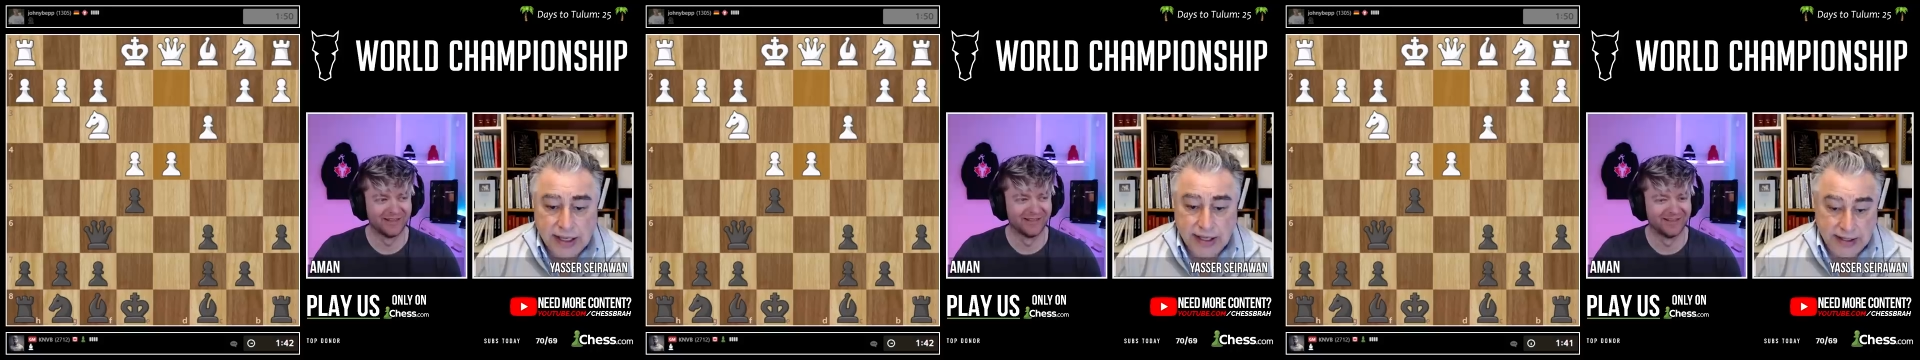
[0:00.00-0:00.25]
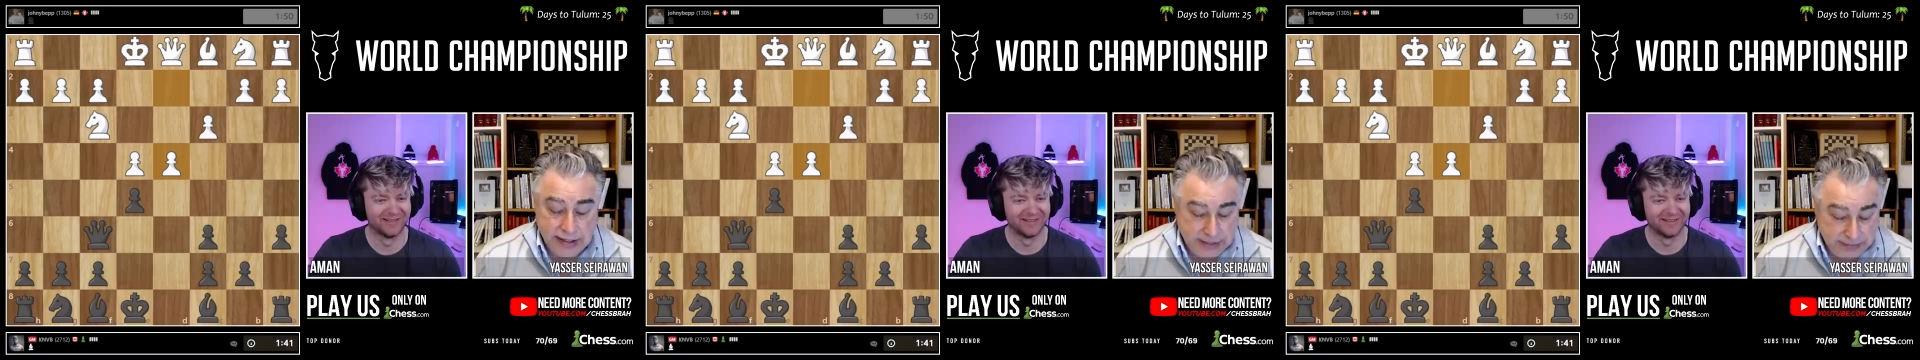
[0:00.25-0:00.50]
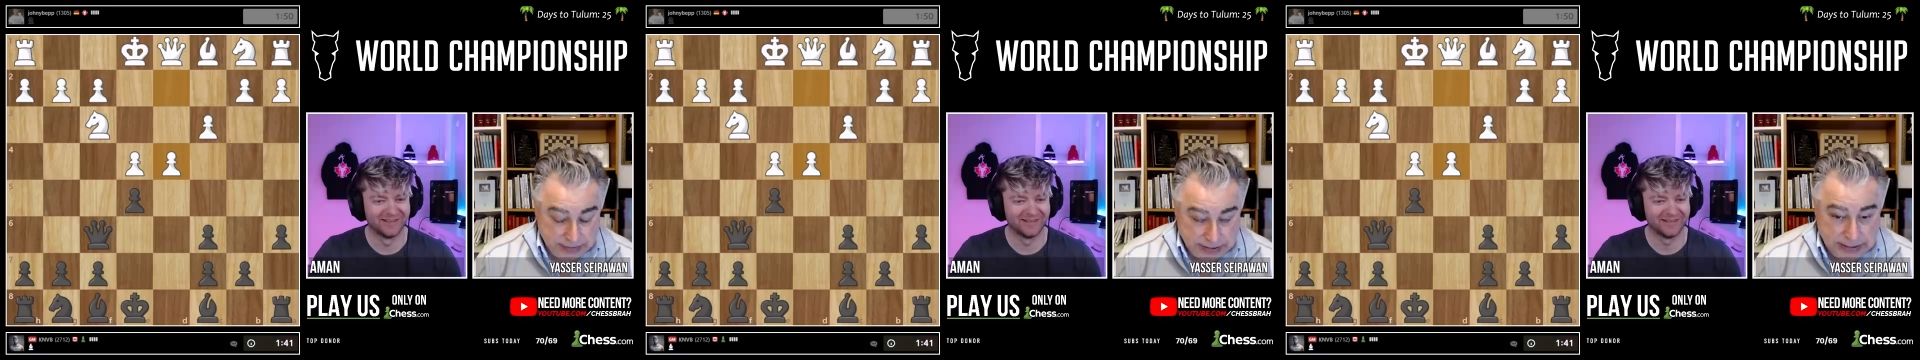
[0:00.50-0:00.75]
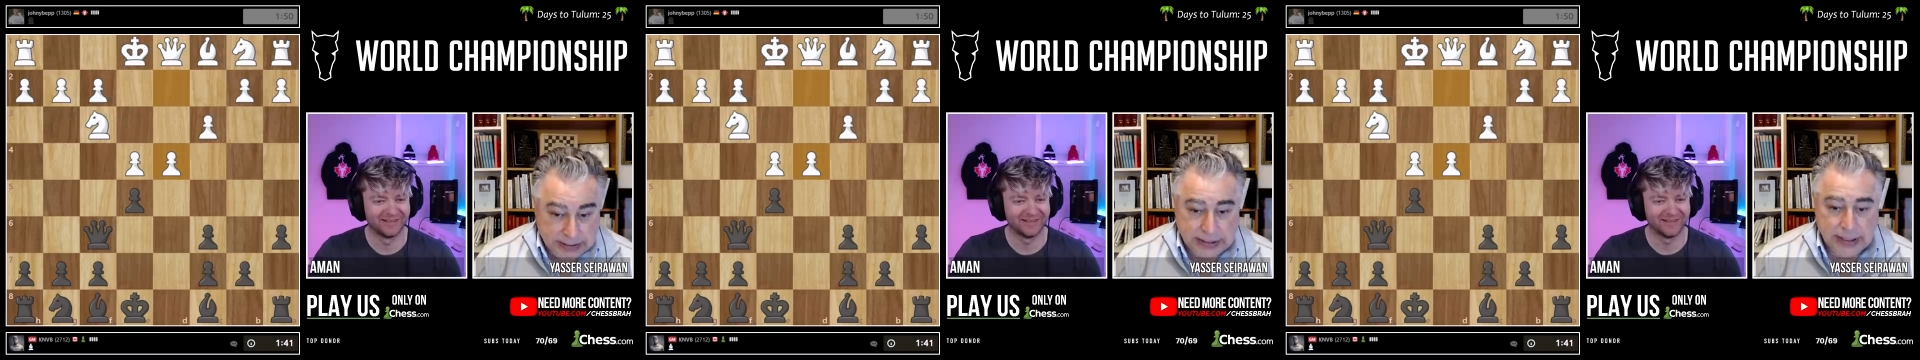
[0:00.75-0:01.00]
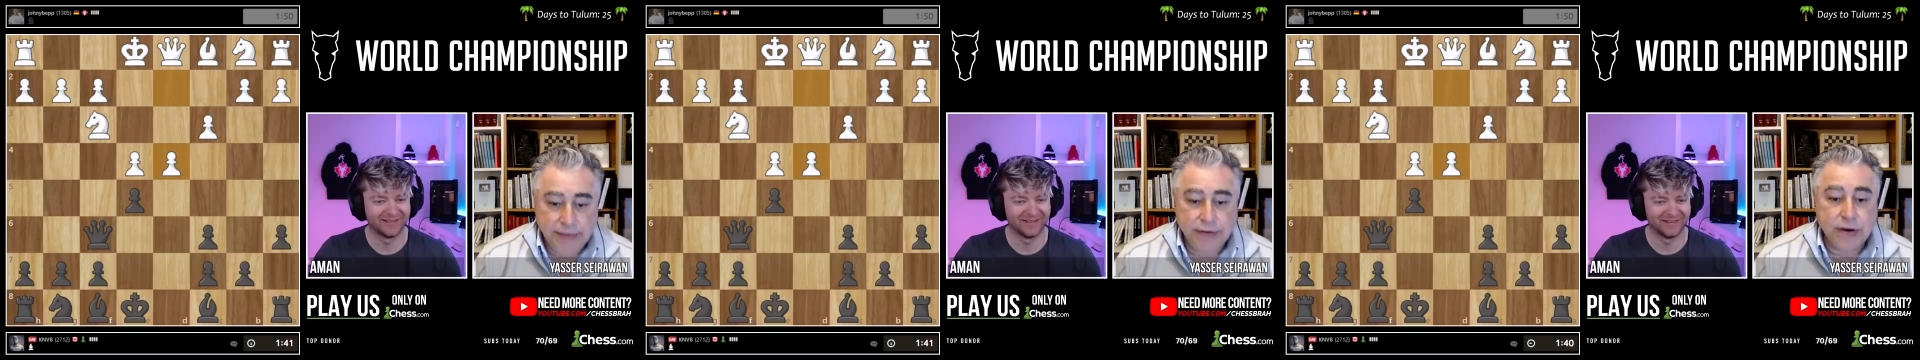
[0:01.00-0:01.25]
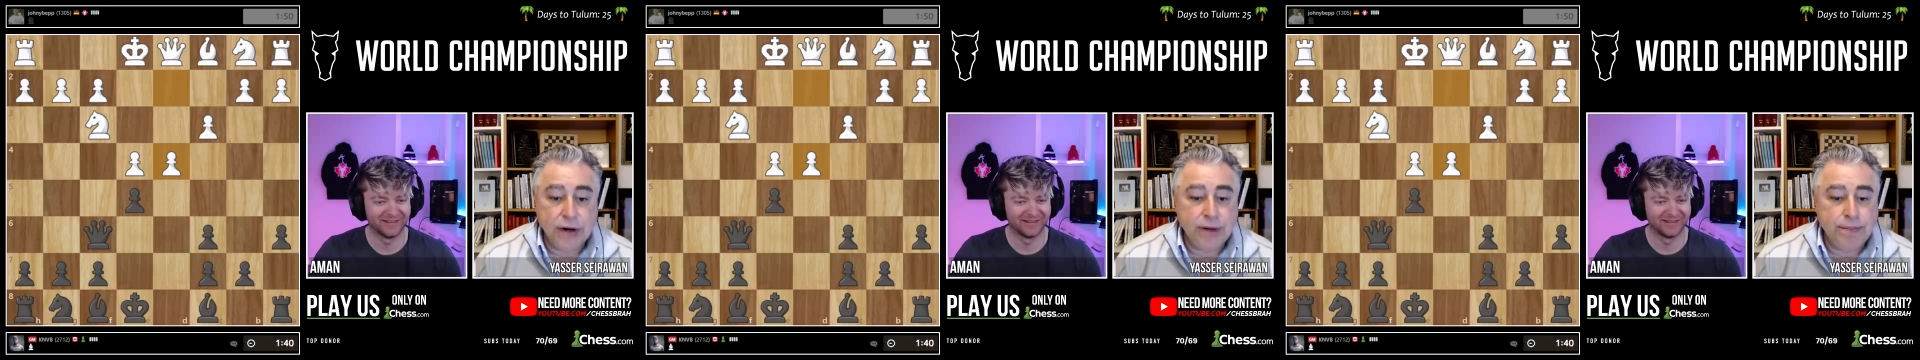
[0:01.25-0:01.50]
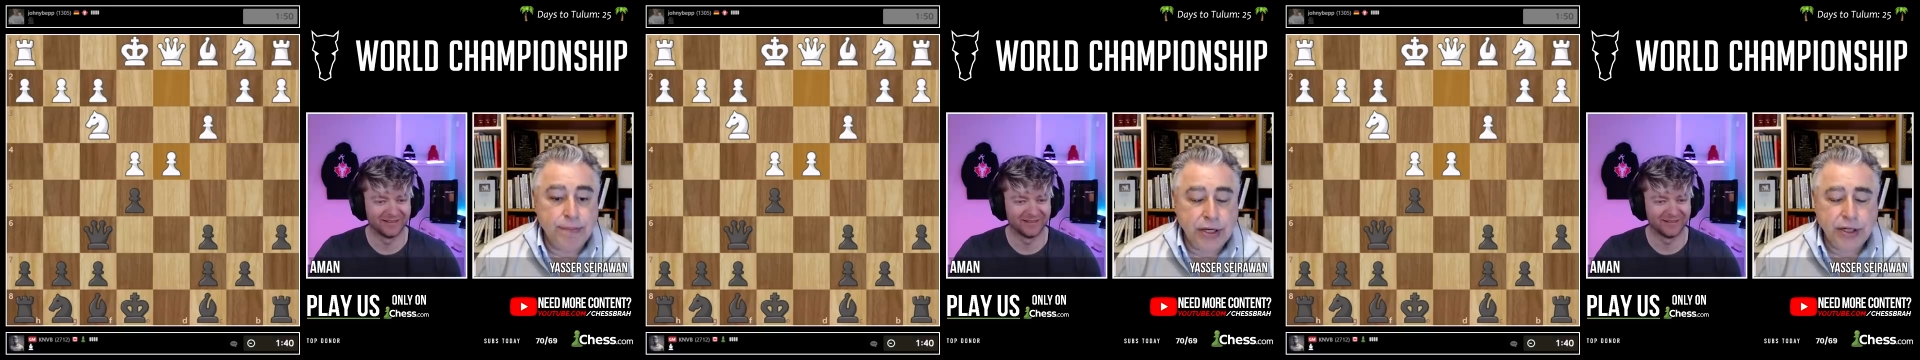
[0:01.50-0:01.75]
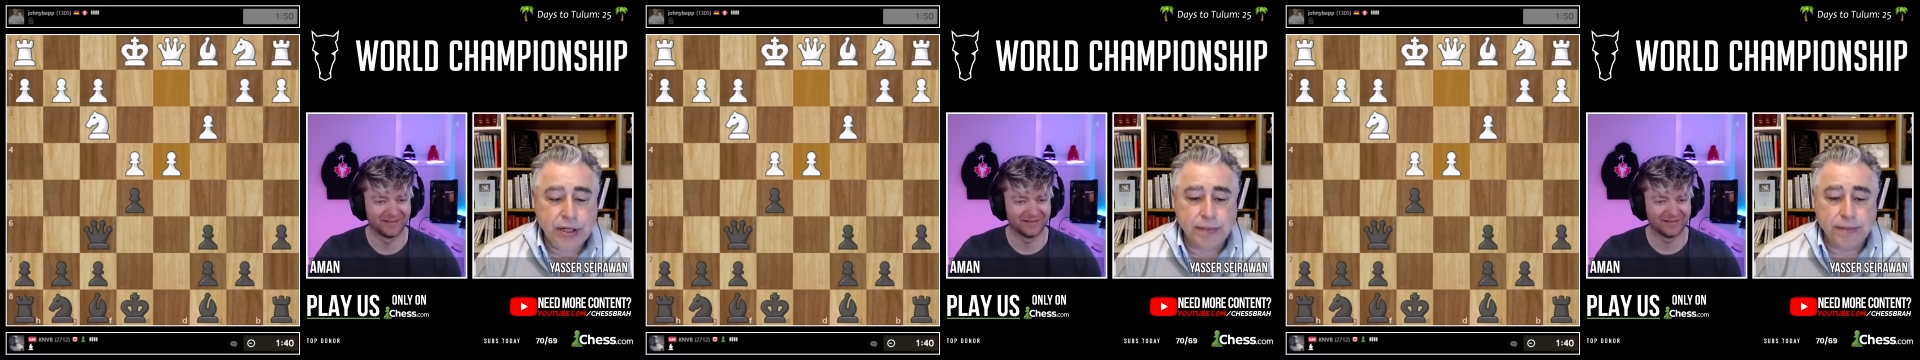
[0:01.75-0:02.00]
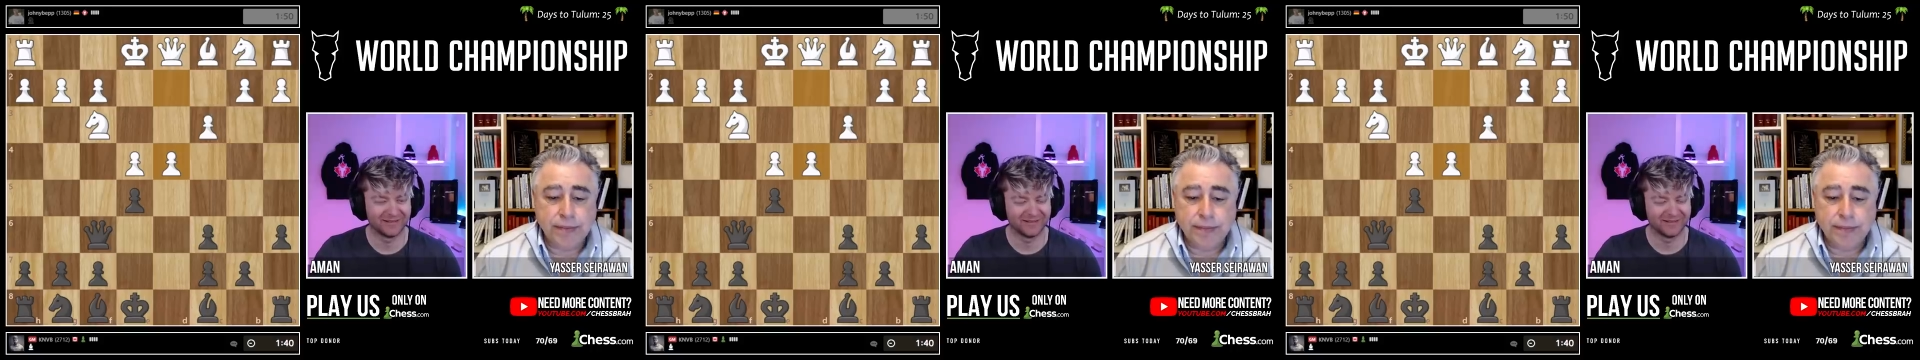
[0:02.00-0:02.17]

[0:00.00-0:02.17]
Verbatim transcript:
Speaker 1: yeah uh, d4 uh, bishop